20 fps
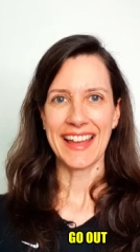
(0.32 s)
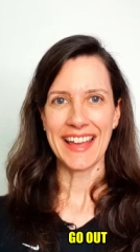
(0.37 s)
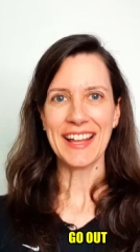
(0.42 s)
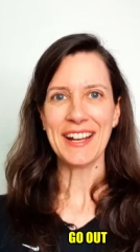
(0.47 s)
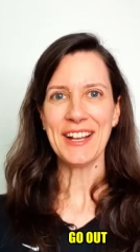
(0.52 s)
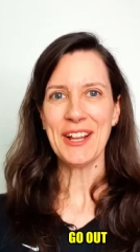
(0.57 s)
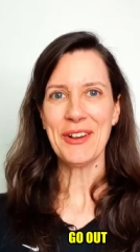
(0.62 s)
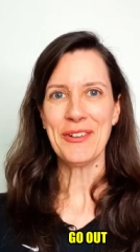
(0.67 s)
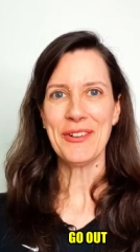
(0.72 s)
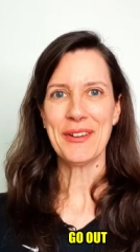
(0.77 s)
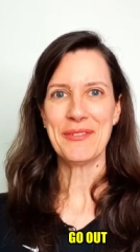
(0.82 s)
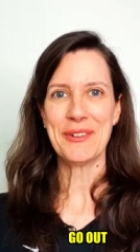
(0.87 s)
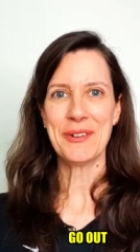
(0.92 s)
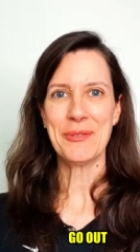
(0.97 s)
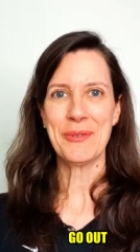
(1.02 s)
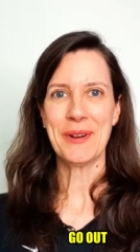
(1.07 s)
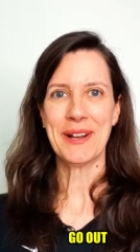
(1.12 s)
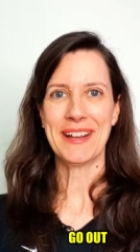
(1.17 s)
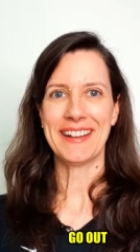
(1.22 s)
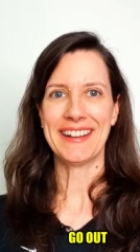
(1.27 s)
Hello
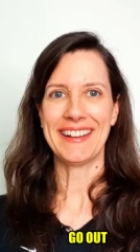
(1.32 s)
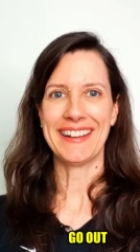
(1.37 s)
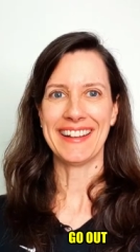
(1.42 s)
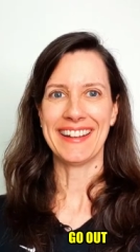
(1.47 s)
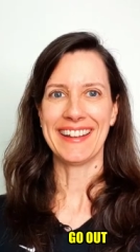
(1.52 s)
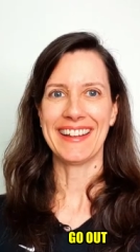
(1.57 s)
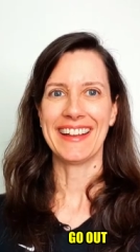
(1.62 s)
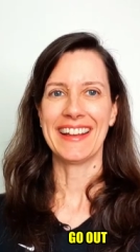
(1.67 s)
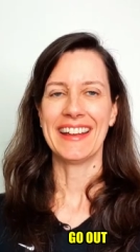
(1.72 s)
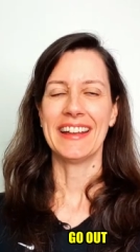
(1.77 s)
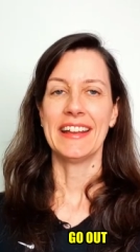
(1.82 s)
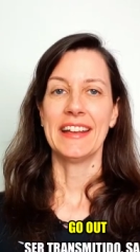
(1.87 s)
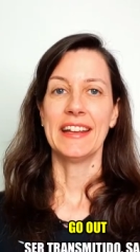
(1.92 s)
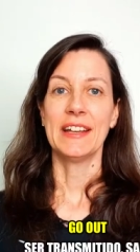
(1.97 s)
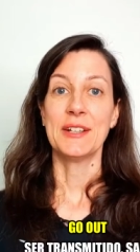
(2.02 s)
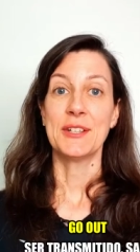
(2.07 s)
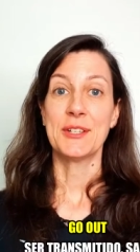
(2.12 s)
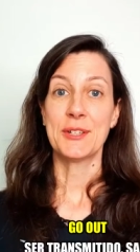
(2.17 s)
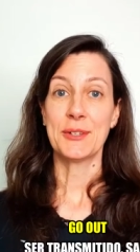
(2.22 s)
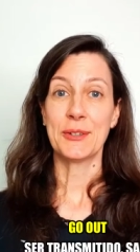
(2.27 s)
everyone!
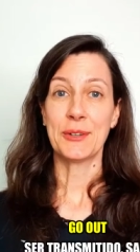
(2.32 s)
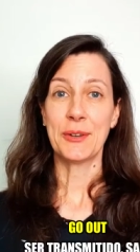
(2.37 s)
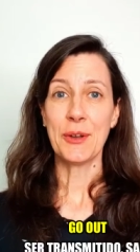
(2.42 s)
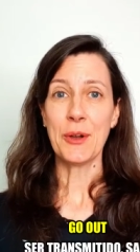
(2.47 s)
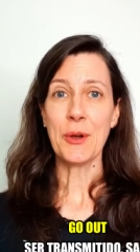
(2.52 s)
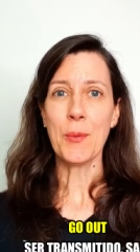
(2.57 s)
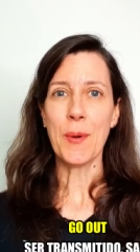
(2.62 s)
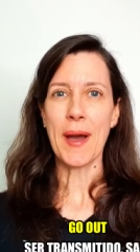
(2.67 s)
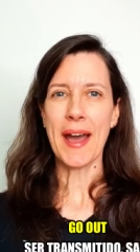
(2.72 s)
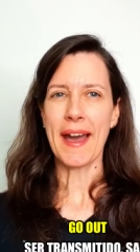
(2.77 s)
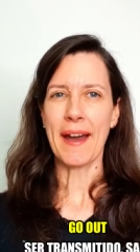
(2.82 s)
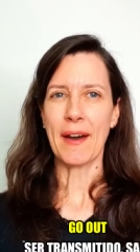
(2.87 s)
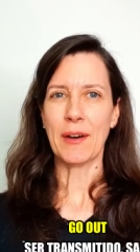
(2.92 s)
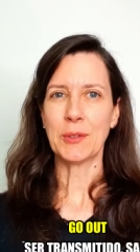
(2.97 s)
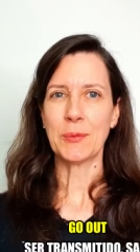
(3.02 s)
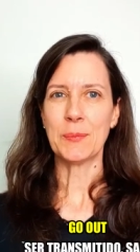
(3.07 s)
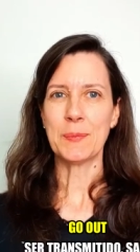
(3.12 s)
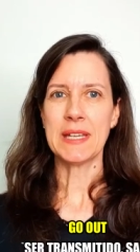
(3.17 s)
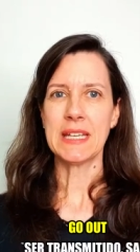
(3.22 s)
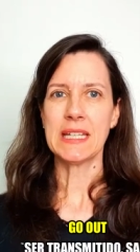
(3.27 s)
To go
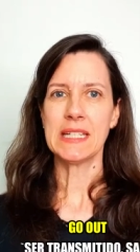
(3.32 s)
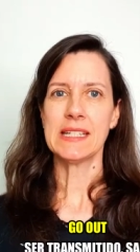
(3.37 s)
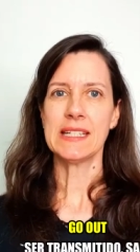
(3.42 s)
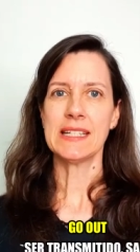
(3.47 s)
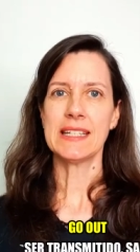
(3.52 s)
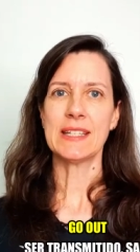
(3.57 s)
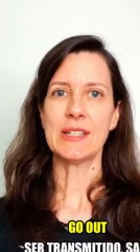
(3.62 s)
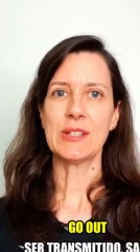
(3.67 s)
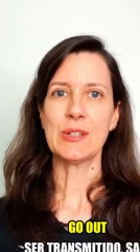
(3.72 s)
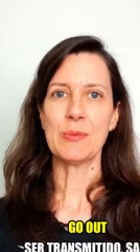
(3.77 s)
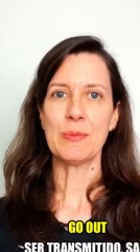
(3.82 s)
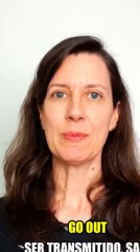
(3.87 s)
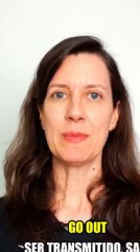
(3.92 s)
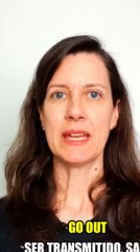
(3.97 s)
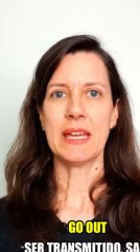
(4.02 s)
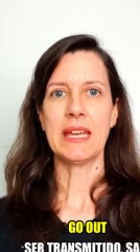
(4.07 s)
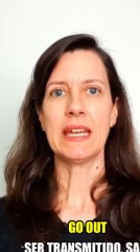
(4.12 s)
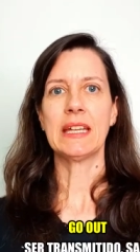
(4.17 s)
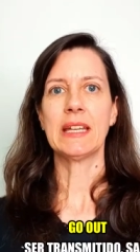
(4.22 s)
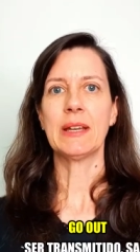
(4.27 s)
out means to
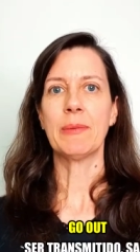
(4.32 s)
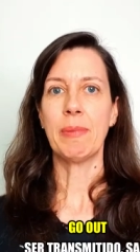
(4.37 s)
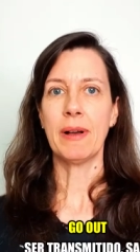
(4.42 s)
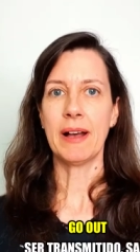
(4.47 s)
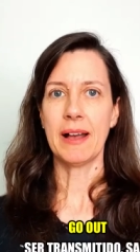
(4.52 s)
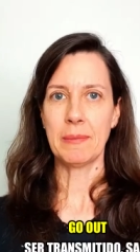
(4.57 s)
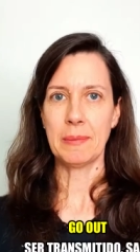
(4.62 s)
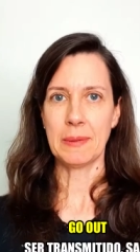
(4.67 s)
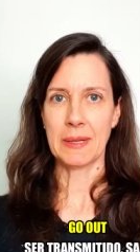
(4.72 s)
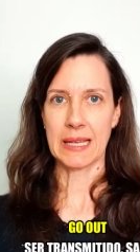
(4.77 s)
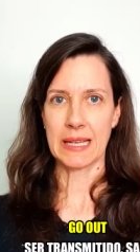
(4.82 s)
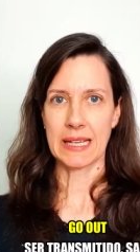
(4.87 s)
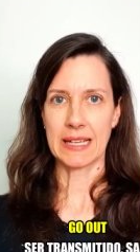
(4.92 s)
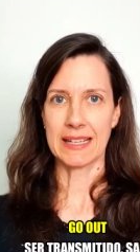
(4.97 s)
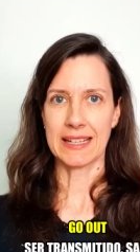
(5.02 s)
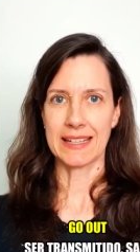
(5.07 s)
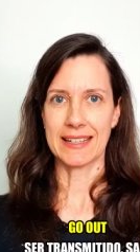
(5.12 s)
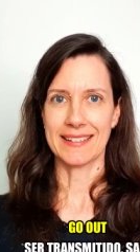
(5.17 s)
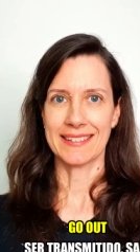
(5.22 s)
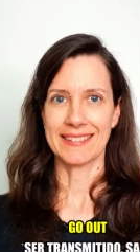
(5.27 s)
make
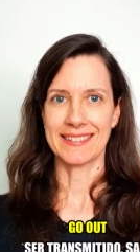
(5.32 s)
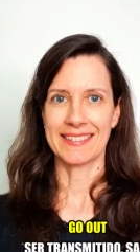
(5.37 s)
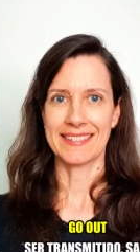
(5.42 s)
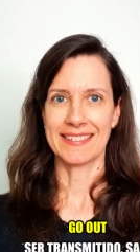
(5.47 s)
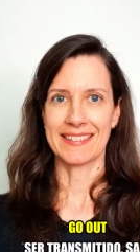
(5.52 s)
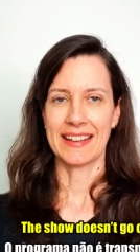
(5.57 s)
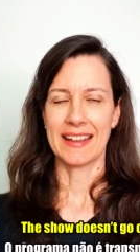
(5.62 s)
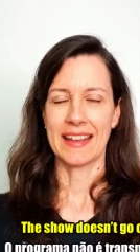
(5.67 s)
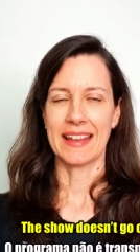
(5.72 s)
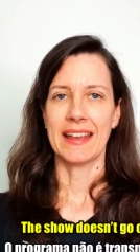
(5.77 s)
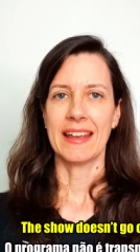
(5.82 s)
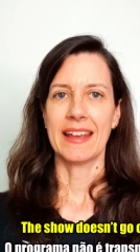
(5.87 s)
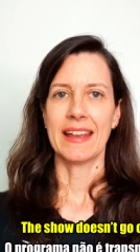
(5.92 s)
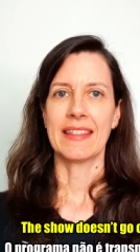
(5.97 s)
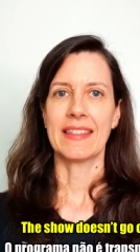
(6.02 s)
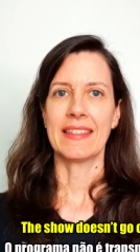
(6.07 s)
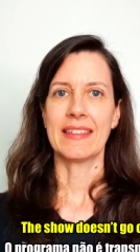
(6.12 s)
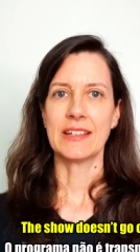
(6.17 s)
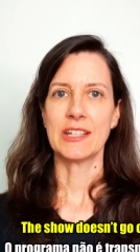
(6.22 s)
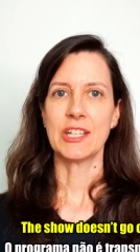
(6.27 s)
public.
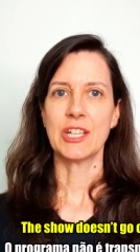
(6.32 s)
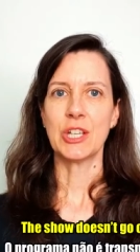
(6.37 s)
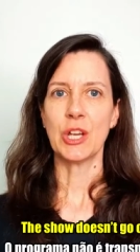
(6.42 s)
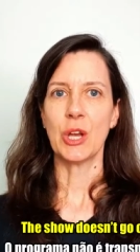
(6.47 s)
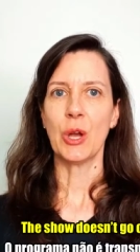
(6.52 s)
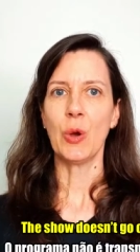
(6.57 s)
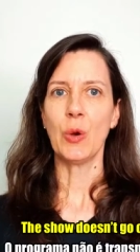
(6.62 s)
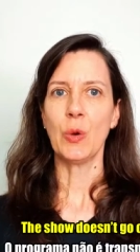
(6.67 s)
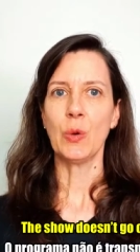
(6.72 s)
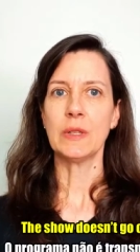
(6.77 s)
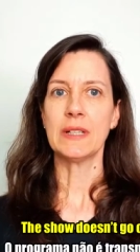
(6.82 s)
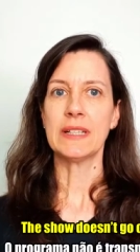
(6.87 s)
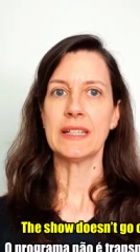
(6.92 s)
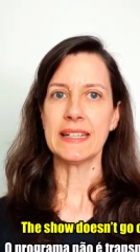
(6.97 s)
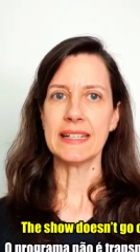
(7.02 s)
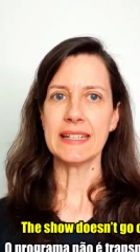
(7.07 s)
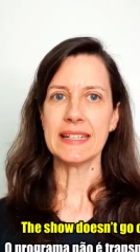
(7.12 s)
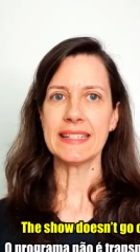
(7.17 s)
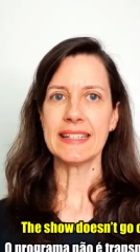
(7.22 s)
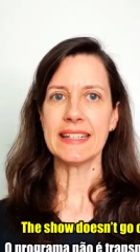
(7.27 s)
The show
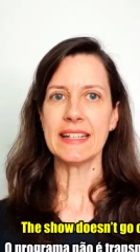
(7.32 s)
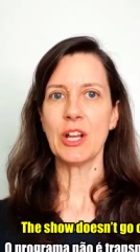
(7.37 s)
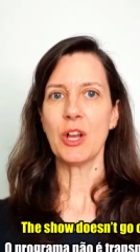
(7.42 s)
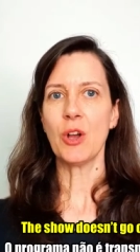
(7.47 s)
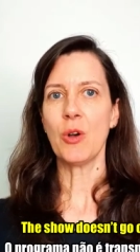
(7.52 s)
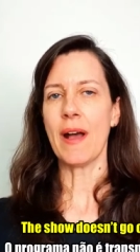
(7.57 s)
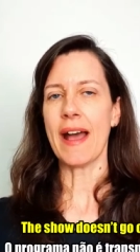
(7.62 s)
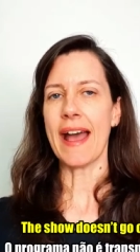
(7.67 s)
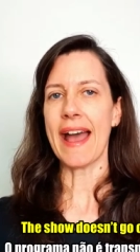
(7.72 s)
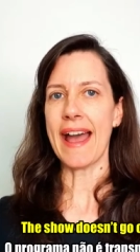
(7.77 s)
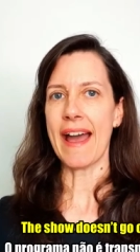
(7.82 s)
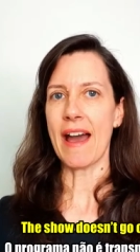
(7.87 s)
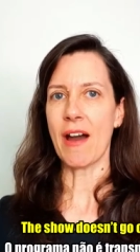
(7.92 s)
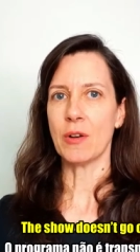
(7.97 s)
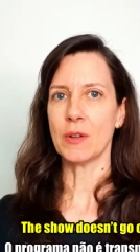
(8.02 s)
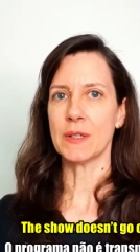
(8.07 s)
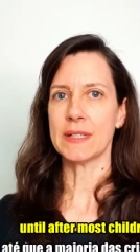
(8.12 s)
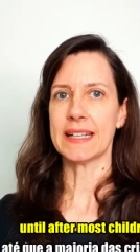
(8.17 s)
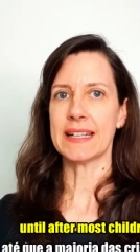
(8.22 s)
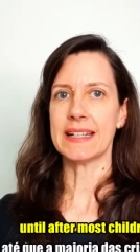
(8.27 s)
doesn't go
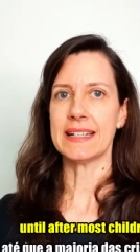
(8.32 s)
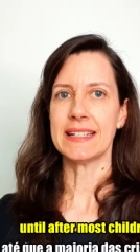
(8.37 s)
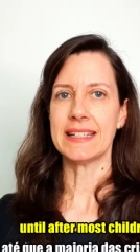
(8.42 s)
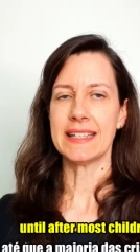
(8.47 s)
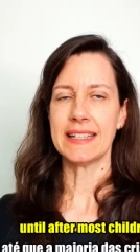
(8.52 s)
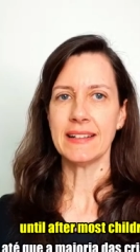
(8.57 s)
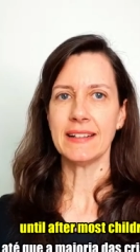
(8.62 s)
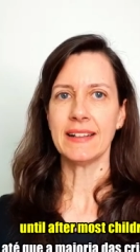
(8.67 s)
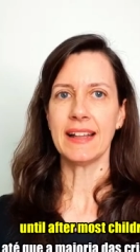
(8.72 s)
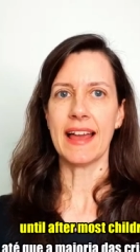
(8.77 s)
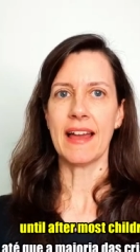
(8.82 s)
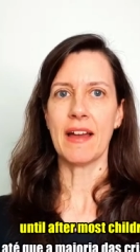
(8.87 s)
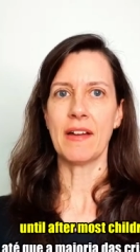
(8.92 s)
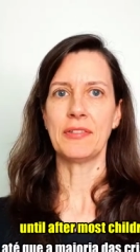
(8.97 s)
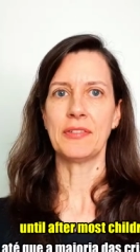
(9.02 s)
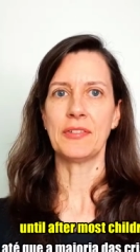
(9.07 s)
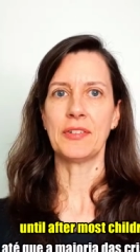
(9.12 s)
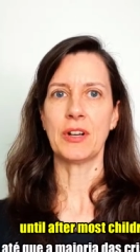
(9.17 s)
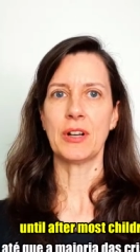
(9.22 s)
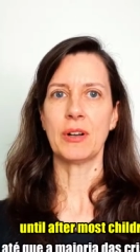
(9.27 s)
out until
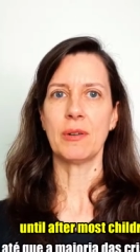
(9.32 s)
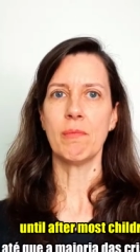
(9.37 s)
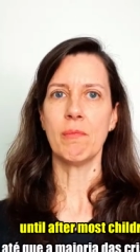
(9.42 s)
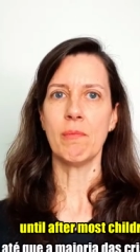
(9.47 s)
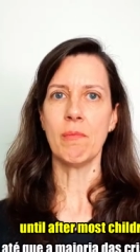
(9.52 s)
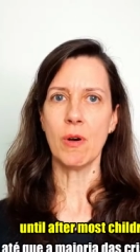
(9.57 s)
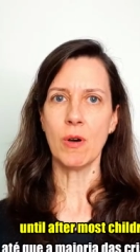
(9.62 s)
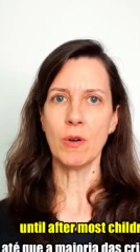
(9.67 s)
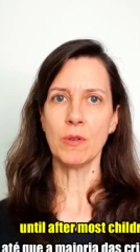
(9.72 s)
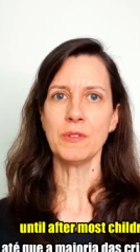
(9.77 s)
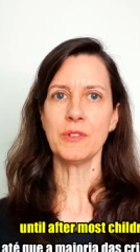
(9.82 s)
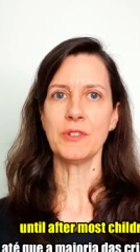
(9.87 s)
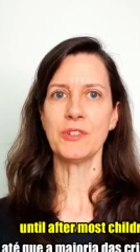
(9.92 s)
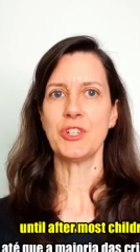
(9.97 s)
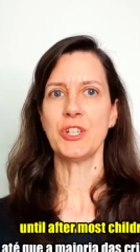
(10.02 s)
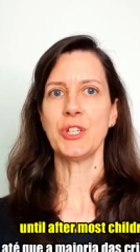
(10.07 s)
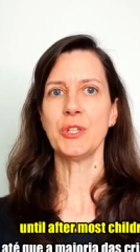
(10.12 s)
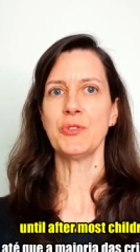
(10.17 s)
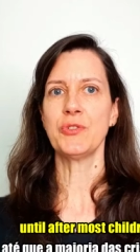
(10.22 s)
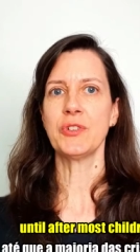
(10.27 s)
after most
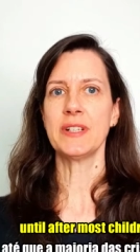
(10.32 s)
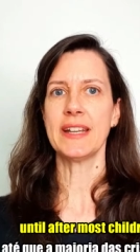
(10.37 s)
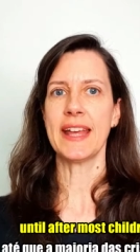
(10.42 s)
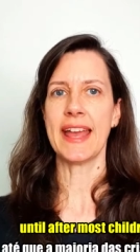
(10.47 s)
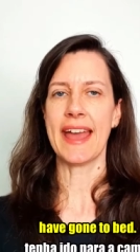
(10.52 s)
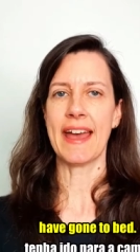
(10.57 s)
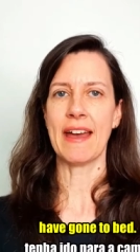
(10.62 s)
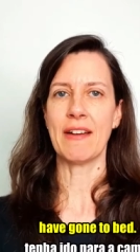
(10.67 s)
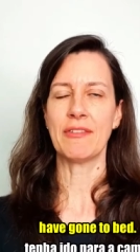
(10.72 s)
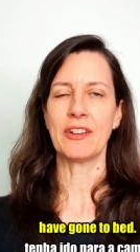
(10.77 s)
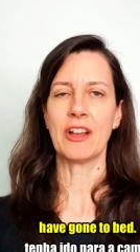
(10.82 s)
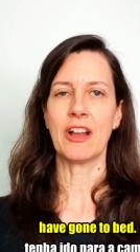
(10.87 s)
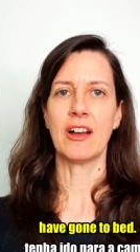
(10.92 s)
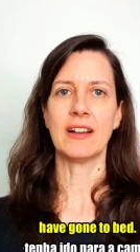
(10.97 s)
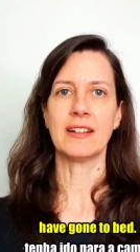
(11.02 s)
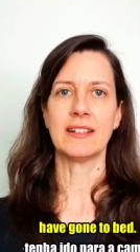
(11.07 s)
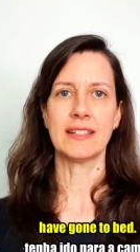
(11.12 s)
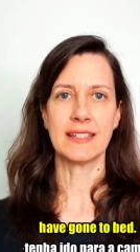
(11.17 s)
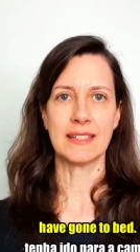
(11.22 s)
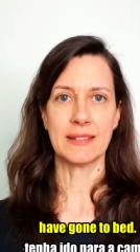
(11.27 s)
children have
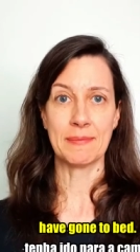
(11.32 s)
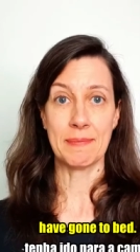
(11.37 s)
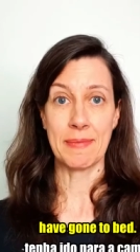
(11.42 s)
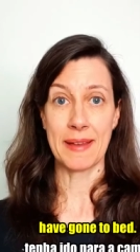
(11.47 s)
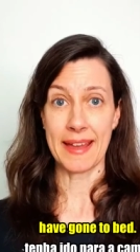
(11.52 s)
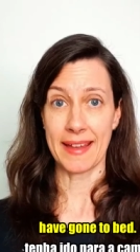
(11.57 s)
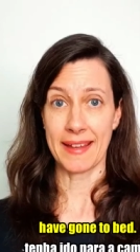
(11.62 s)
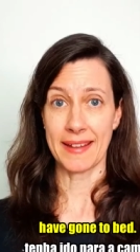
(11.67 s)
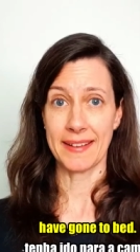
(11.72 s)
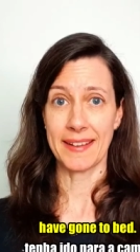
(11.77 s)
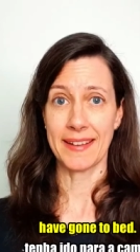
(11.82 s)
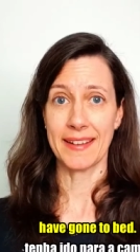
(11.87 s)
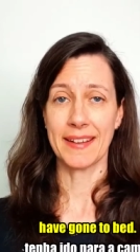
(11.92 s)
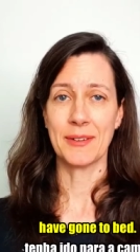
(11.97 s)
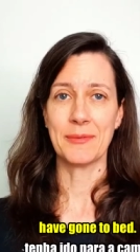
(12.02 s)
gone to bed.